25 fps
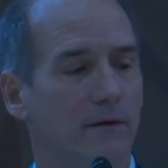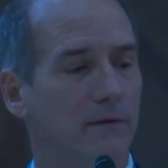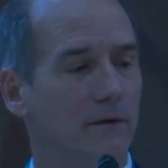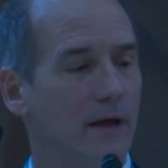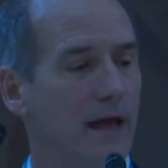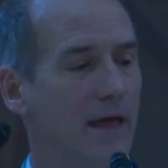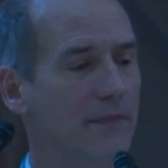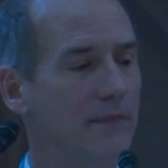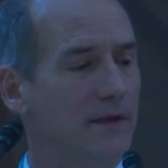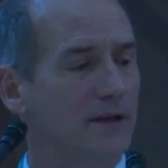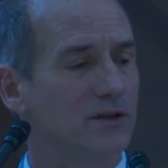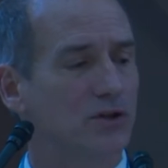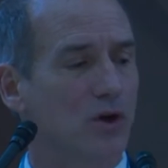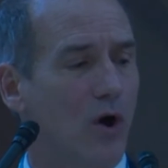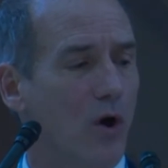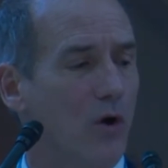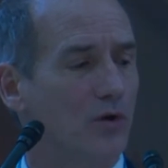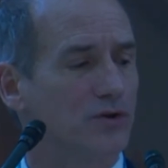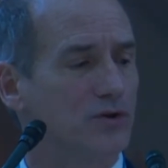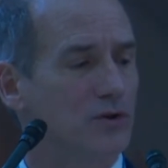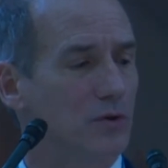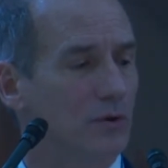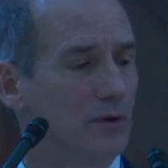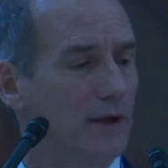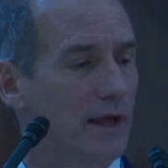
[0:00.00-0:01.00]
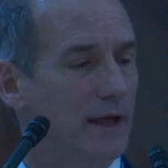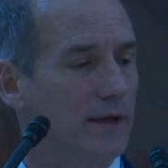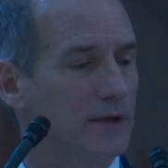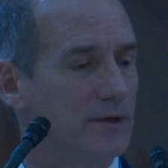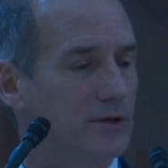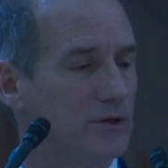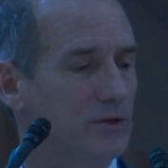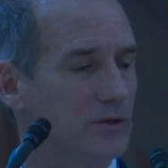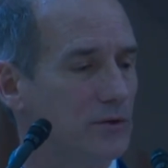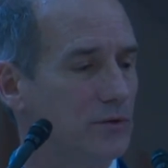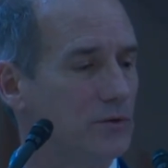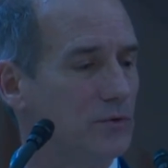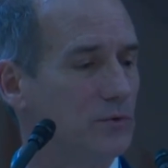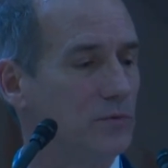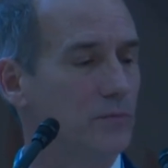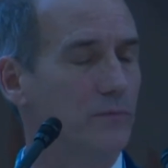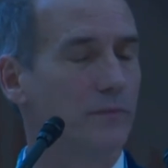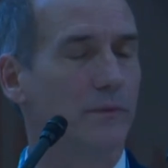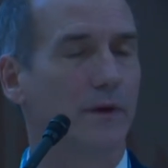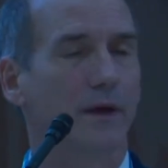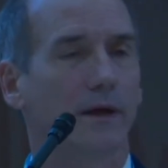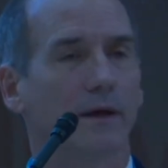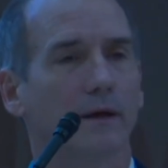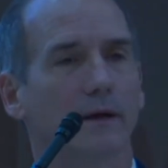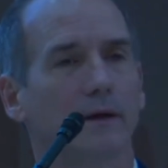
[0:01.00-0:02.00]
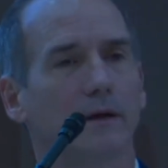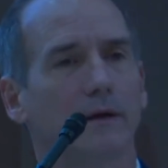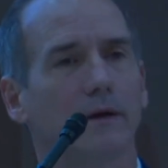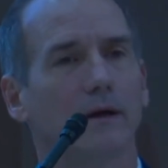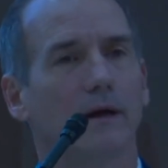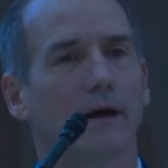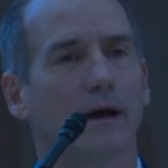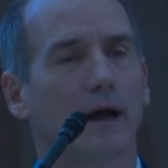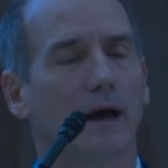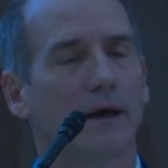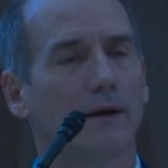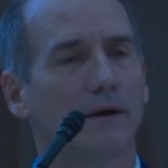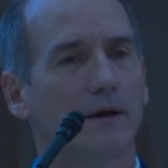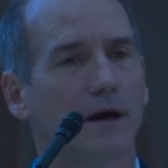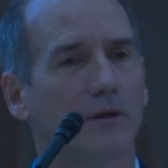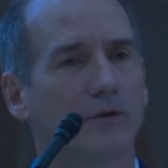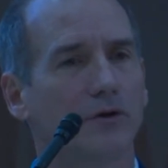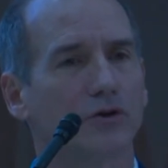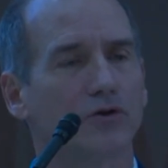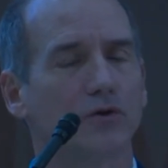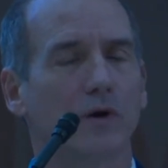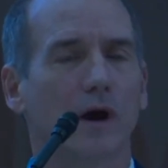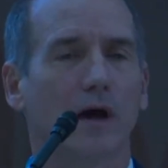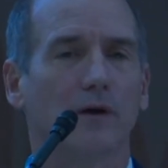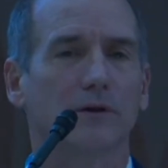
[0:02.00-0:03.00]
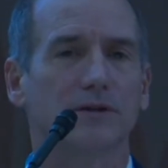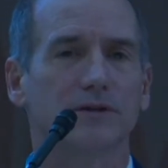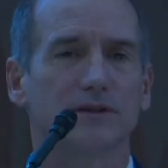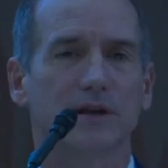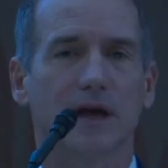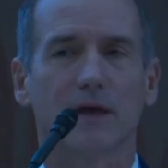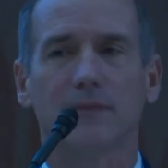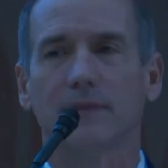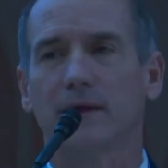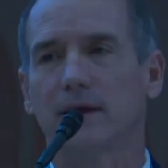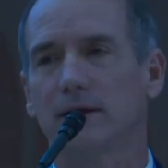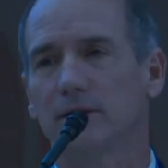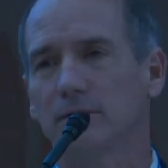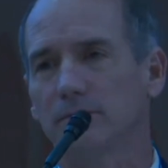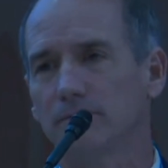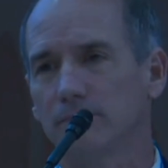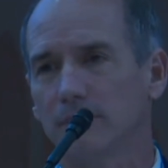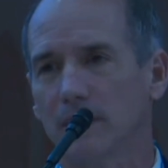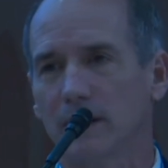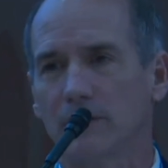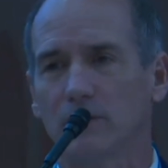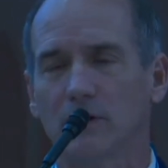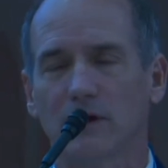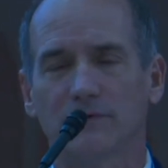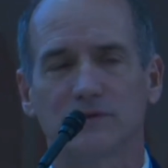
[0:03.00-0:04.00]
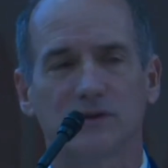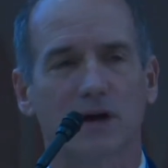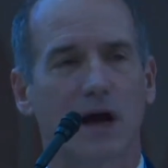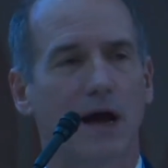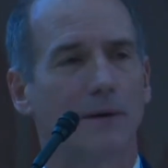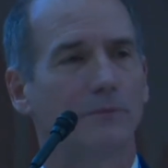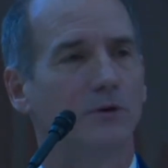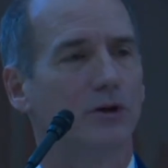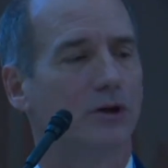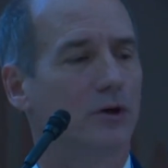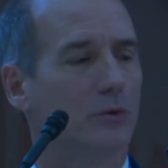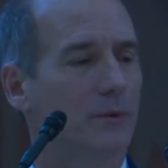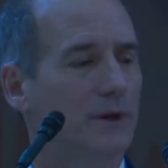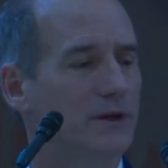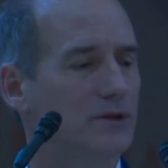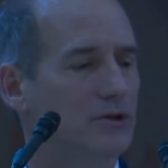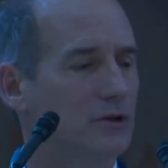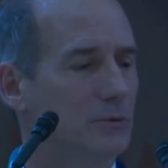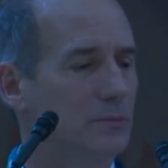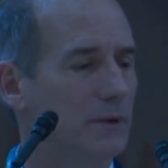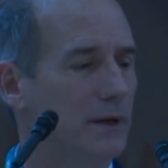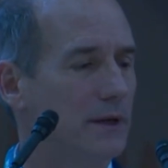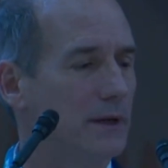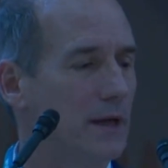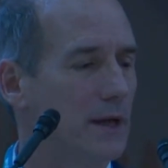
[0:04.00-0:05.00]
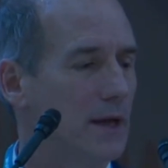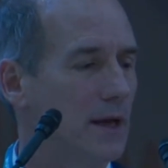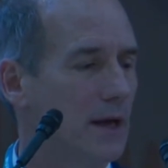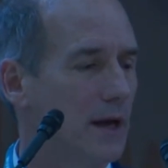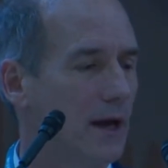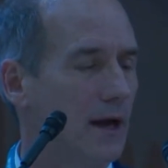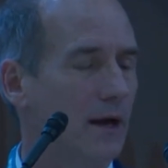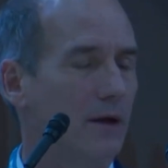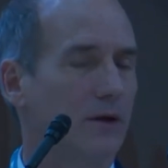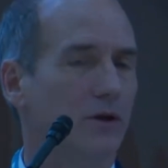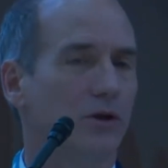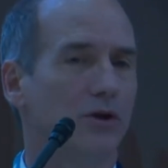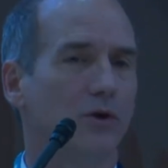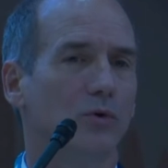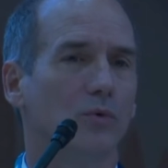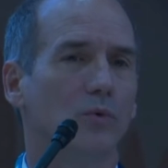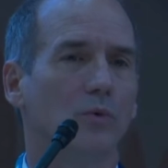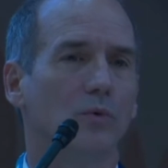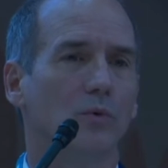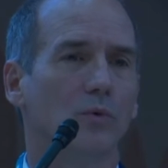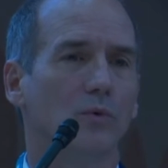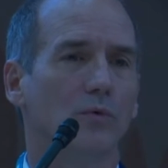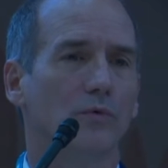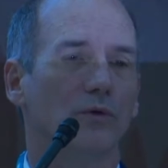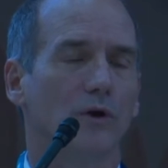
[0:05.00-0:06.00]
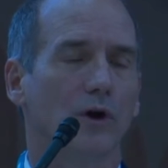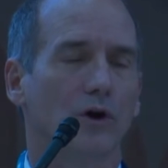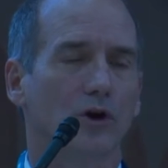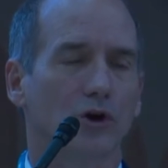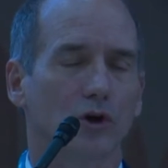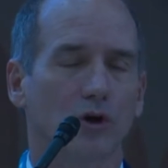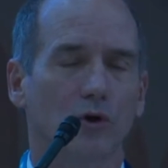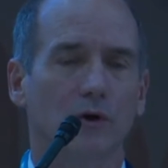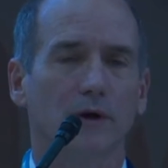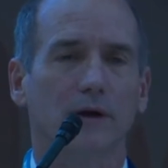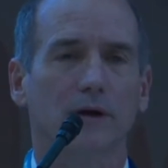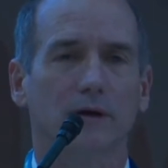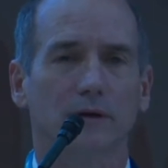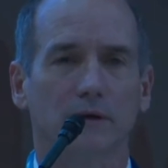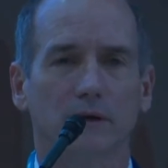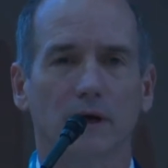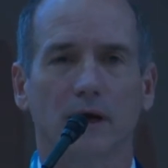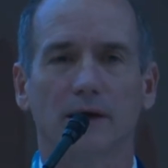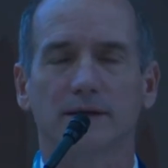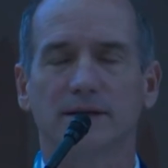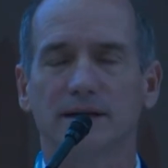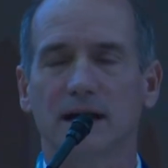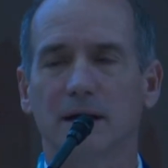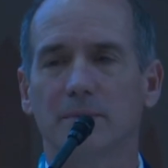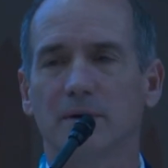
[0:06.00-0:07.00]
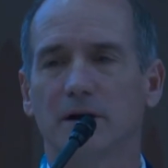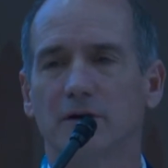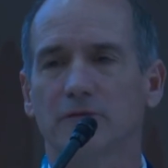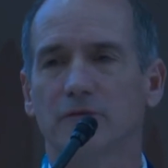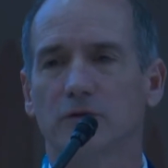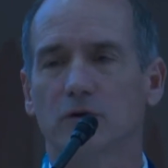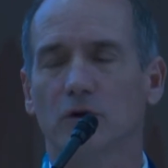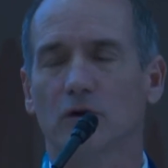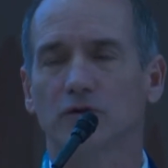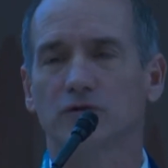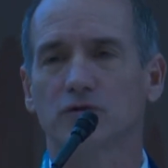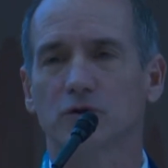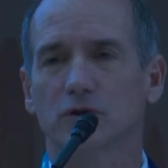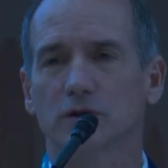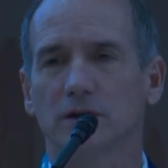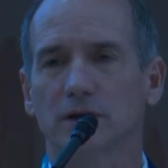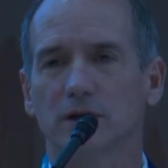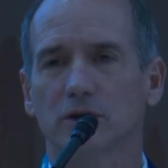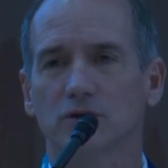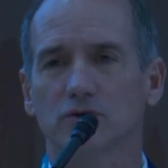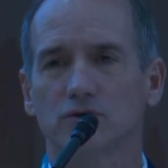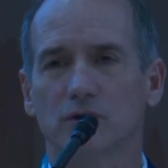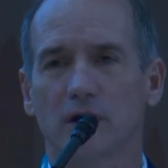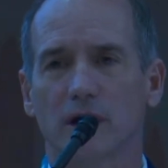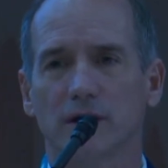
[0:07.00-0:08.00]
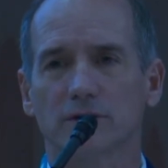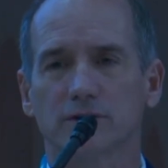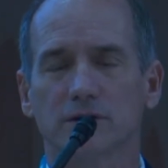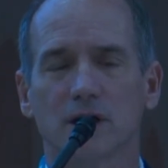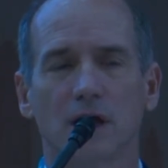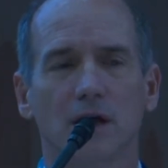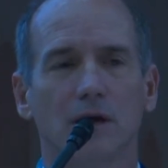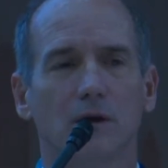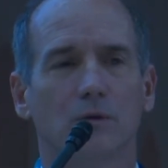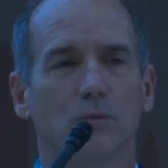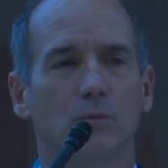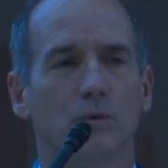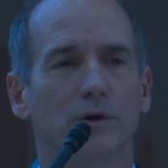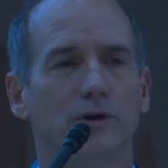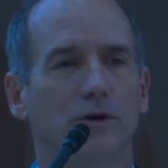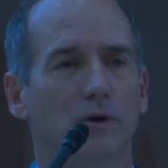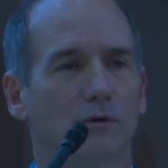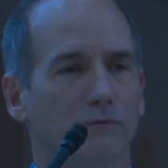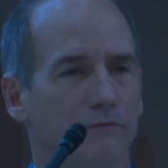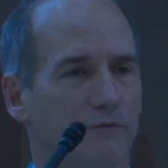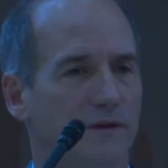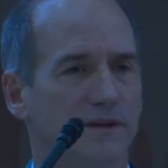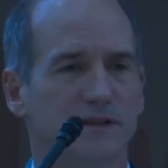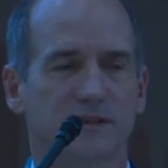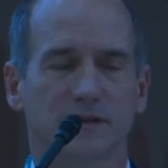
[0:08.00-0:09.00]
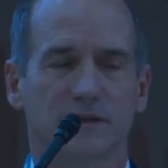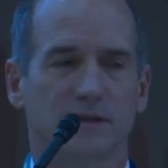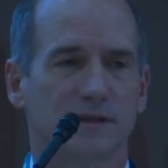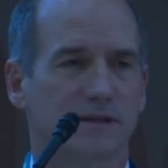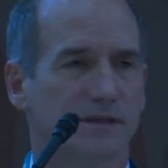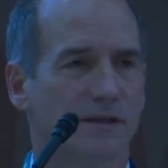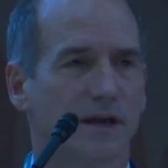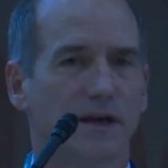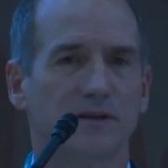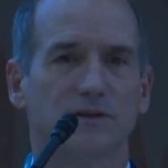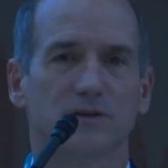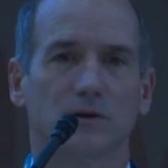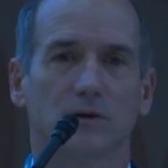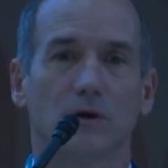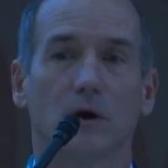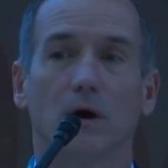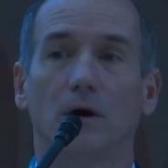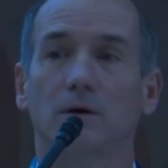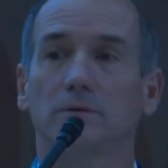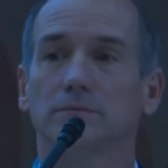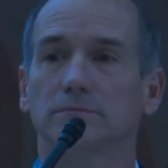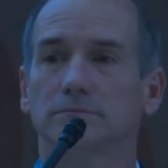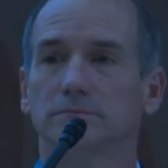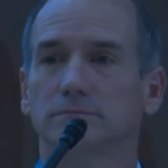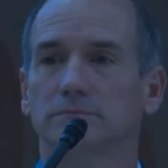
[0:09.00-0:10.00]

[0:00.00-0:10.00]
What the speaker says: And this also led to another trial design that I don't have time to go into, but our current diabetic foot ulcer clinical trials, we don't visit the sites at all.